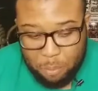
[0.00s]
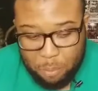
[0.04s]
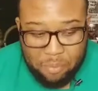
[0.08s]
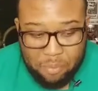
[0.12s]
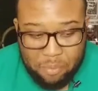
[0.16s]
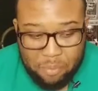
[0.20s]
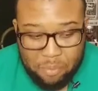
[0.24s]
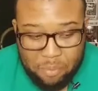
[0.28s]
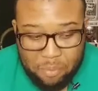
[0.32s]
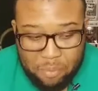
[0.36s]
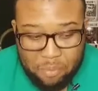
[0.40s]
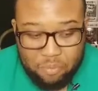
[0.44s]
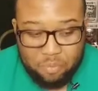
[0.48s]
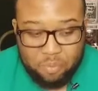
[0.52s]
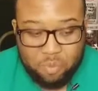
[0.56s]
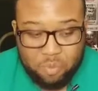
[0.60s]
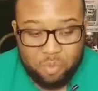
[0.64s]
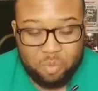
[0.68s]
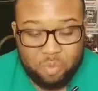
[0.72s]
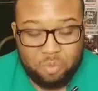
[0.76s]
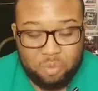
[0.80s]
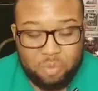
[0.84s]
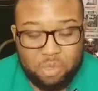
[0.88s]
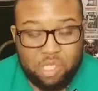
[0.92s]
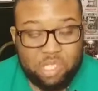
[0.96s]
But
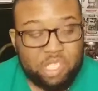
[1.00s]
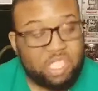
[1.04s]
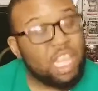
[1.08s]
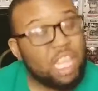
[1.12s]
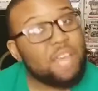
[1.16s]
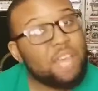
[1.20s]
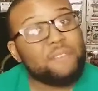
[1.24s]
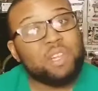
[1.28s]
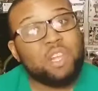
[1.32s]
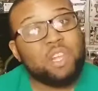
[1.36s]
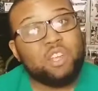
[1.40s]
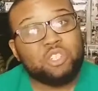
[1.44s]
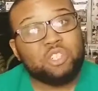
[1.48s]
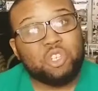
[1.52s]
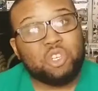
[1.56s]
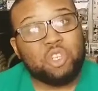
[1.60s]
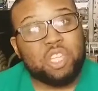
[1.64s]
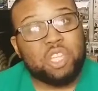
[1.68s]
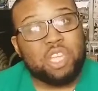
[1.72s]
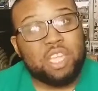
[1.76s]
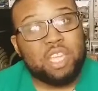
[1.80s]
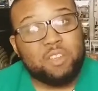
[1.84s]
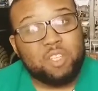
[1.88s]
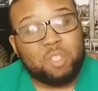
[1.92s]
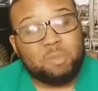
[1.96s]

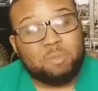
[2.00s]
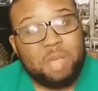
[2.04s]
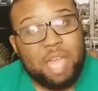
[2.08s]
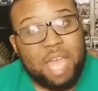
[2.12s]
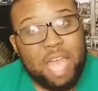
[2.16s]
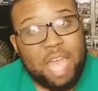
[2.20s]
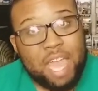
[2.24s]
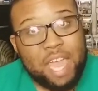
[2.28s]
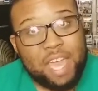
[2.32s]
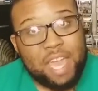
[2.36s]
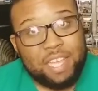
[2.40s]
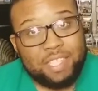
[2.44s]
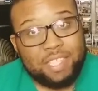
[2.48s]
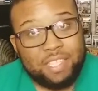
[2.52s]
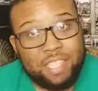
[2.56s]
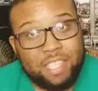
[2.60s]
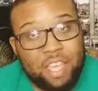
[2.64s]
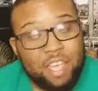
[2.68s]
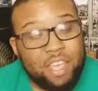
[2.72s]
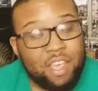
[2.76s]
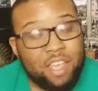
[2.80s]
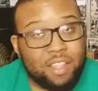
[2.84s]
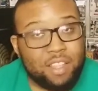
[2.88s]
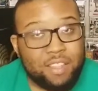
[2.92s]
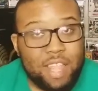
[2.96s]
700 years passed
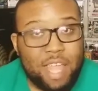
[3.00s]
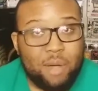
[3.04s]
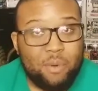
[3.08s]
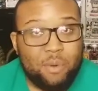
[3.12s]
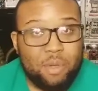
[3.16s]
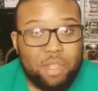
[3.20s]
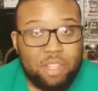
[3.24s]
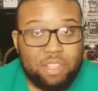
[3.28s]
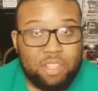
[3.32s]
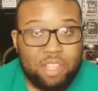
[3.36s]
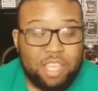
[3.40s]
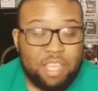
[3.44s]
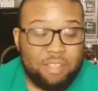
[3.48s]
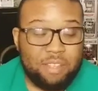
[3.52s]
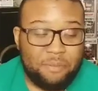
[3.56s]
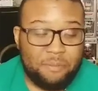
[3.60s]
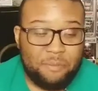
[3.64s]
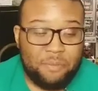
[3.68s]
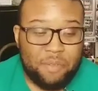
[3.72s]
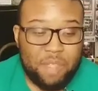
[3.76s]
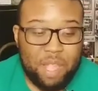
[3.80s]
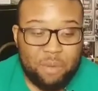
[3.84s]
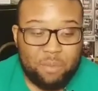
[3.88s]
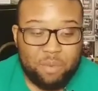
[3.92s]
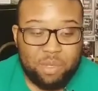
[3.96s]
that
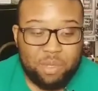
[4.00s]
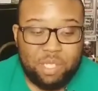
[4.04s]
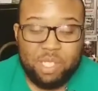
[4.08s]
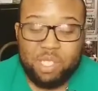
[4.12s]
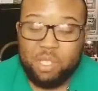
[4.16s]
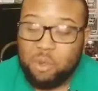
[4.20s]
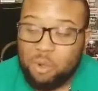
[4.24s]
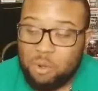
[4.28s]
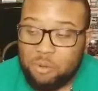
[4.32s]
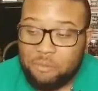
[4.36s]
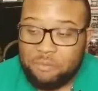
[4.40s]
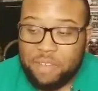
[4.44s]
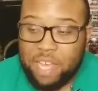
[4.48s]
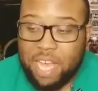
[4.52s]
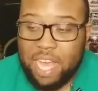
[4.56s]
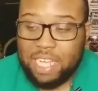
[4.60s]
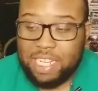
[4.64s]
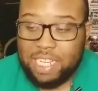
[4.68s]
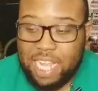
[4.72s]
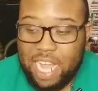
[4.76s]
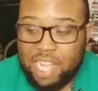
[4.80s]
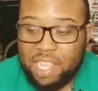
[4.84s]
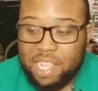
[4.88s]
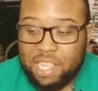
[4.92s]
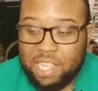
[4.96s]
we soon
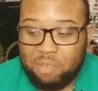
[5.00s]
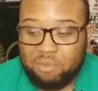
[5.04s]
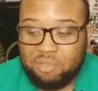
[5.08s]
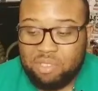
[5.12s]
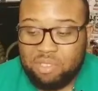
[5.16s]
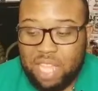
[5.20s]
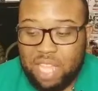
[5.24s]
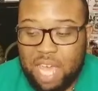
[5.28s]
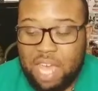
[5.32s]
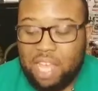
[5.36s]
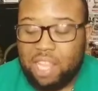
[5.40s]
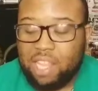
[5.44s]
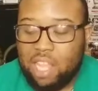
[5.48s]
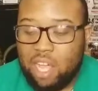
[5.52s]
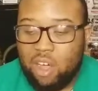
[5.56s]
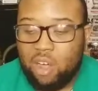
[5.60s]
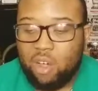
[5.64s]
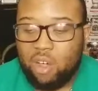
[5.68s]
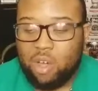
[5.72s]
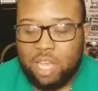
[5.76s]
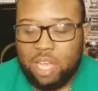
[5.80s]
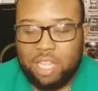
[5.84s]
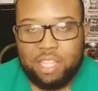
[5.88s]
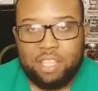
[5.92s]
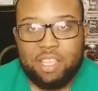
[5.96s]
found out that it was that
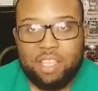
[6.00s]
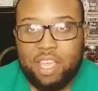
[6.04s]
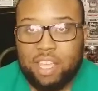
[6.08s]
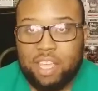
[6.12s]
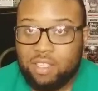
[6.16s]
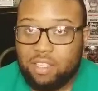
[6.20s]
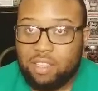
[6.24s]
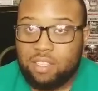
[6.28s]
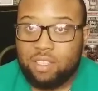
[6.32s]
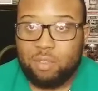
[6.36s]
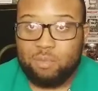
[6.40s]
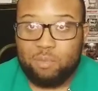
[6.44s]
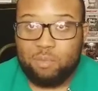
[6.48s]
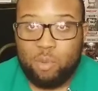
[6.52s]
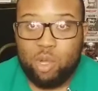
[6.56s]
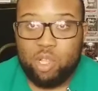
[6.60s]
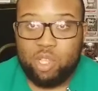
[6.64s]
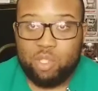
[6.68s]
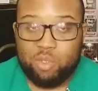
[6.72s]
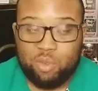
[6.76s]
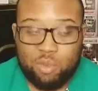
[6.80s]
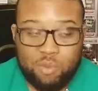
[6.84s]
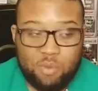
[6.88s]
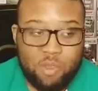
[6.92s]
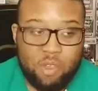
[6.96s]
long. And yes, it's
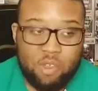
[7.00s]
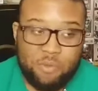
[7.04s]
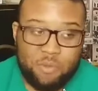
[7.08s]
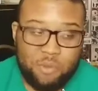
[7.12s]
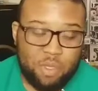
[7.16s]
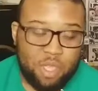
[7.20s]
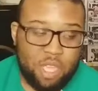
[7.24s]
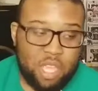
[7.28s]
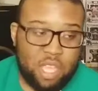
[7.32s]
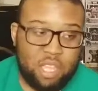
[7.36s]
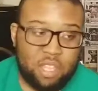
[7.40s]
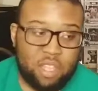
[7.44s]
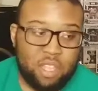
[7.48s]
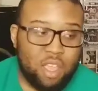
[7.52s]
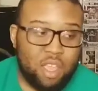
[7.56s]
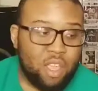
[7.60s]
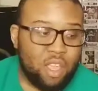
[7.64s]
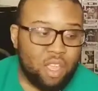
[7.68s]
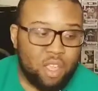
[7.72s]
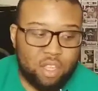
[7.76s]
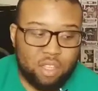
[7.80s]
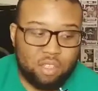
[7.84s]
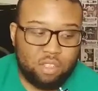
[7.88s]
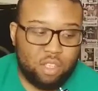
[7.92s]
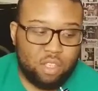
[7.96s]
spoilers review, and
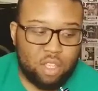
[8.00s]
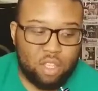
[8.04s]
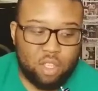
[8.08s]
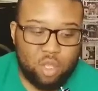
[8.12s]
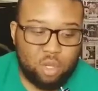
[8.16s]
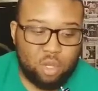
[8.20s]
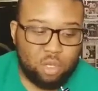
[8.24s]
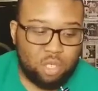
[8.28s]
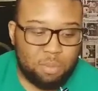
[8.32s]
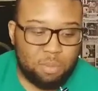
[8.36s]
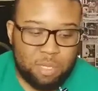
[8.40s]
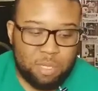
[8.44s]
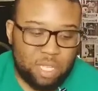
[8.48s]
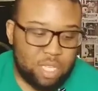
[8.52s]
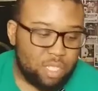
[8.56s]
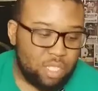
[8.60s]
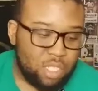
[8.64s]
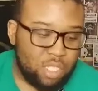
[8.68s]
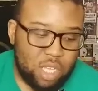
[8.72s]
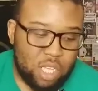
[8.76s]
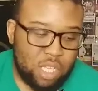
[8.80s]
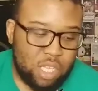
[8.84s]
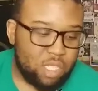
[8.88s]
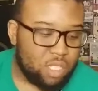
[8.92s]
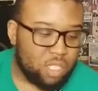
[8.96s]
you should be
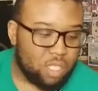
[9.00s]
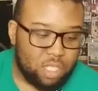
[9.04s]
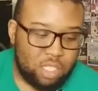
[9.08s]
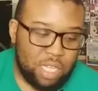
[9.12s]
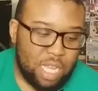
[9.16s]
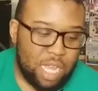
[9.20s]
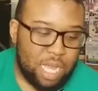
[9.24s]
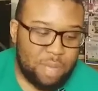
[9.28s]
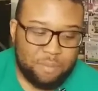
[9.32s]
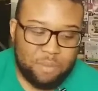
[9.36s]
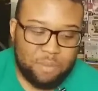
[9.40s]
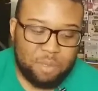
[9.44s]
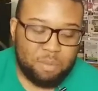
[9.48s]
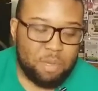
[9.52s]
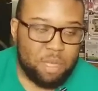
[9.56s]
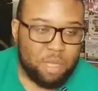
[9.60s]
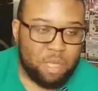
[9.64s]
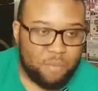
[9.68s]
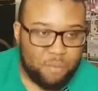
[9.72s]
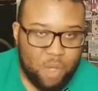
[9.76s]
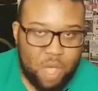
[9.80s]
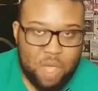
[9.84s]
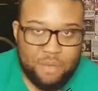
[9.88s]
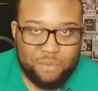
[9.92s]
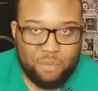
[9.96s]
just as ashamed as
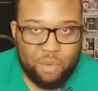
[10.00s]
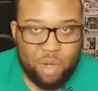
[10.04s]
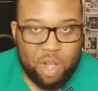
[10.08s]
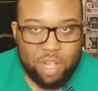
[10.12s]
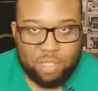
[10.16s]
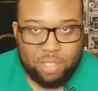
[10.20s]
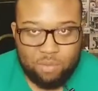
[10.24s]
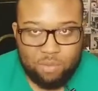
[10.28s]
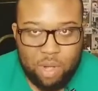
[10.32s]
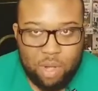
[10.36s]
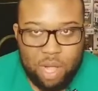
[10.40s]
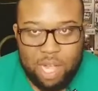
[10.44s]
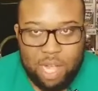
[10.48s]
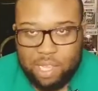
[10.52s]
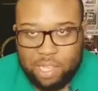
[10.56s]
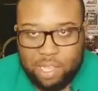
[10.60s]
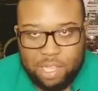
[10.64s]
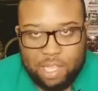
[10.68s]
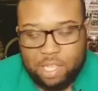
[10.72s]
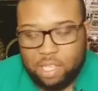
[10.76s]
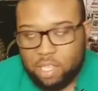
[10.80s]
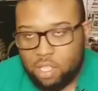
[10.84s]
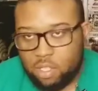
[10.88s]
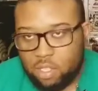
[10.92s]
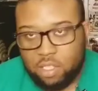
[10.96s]
me if you haven't watched
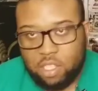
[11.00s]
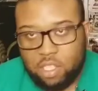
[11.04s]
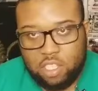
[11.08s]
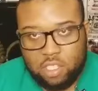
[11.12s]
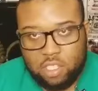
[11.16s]
WALL-E.